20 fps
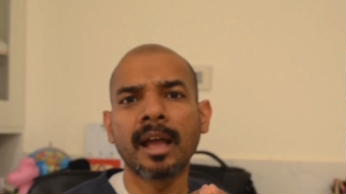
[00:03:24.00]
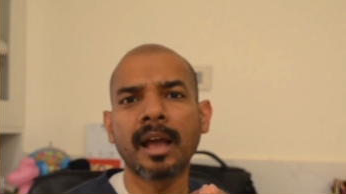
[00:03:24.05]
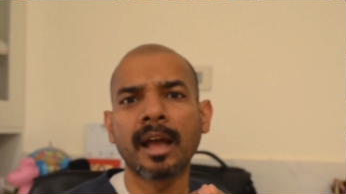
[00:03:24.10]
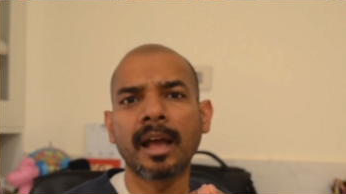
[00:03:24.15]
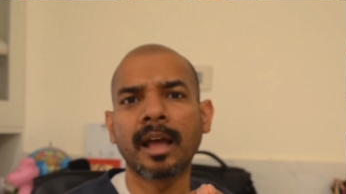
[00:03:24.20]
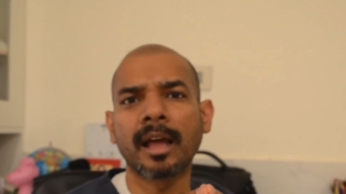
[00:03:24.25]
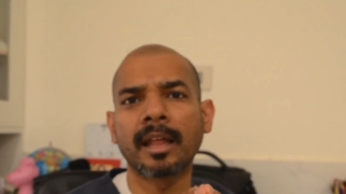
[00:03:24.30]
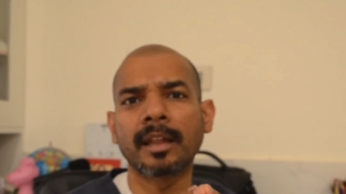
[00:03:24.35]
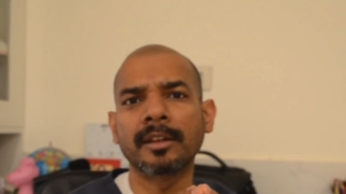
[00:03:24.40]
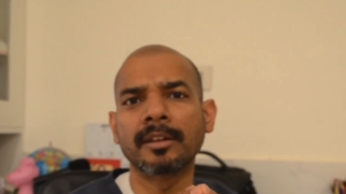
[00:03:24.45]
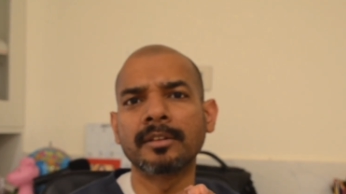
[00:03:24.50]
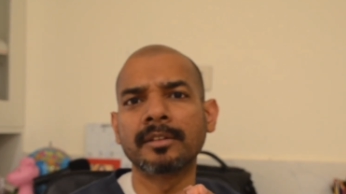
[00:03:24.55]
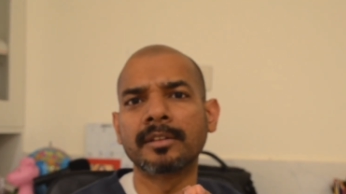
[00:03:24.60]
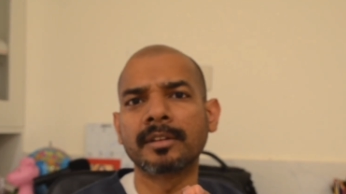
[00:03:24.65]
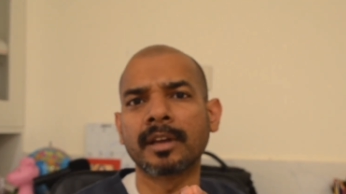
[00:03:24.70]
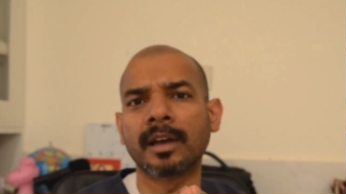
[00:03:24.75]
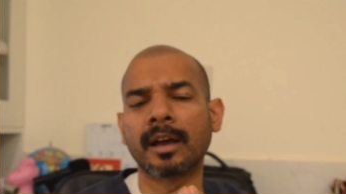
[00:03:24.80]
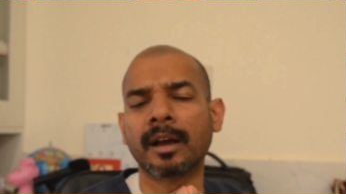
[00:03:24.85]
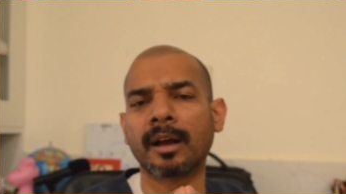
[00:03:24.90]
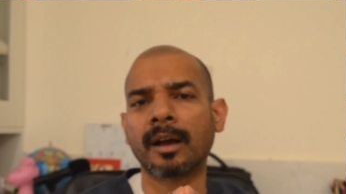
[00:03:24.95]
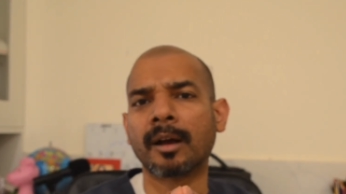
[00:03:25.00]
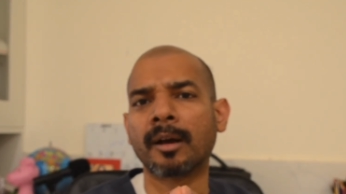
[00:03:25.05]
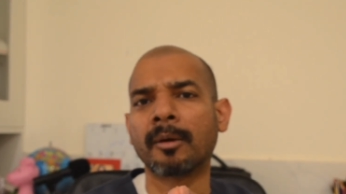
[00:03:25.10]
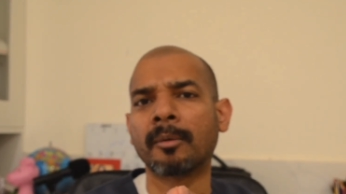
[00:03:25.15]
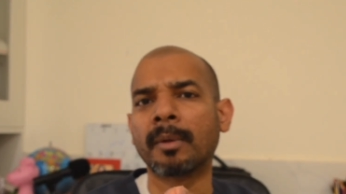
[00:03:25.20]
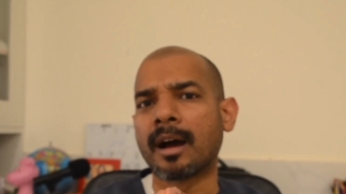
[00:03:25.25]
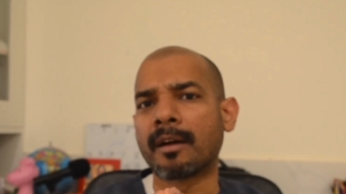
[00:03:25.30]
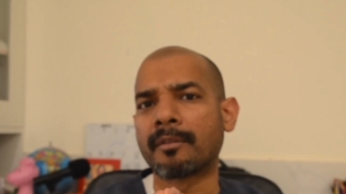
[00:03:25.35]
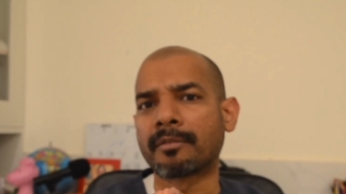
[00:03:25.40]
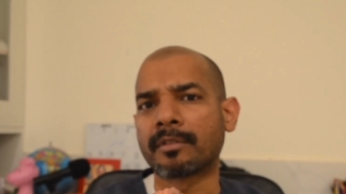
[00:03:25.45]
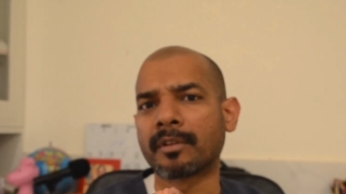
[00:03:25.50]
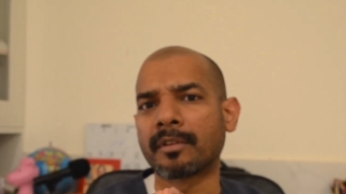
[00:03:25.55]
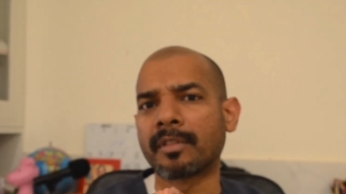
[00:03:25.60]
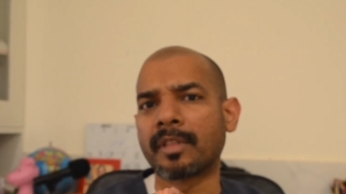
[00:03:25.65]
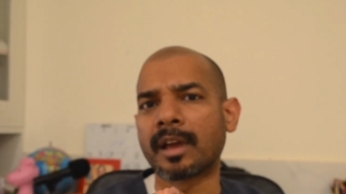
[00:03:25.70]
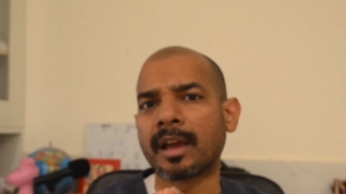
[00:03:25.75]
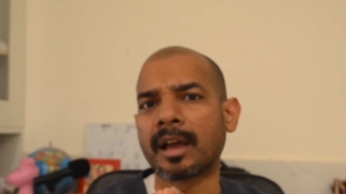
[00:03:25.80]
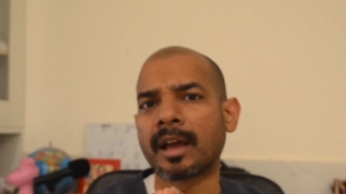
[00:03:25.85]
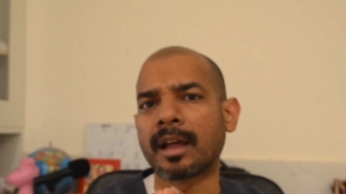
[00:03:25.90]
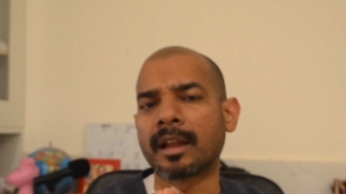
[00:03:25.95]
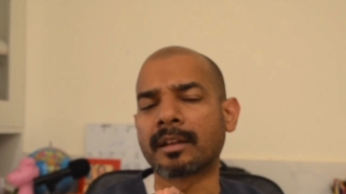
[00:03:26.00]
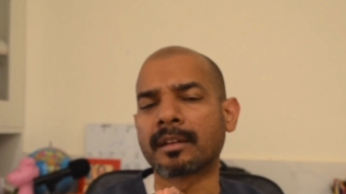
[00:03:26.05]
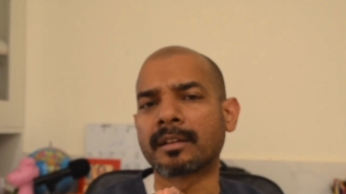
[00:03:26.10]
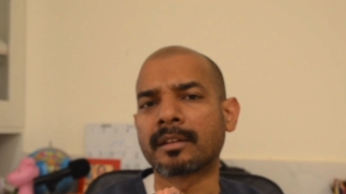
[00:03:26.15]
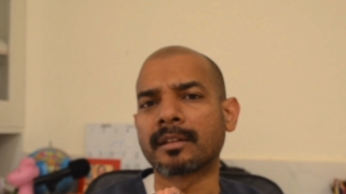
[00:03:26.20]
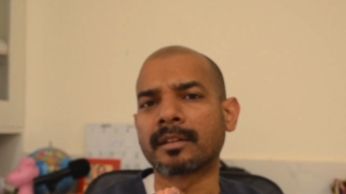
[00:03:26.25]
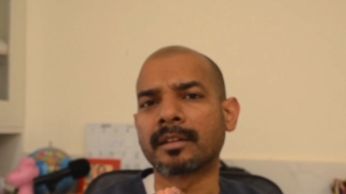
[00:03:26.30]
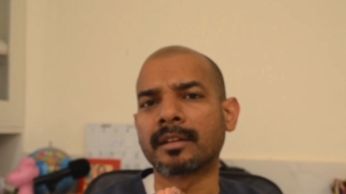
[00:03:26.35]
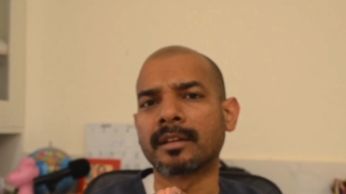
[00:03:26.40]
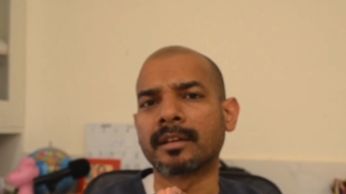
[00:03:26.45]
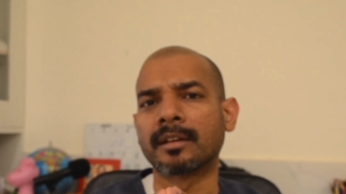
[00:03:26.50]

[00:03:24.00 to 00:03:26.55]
And after that,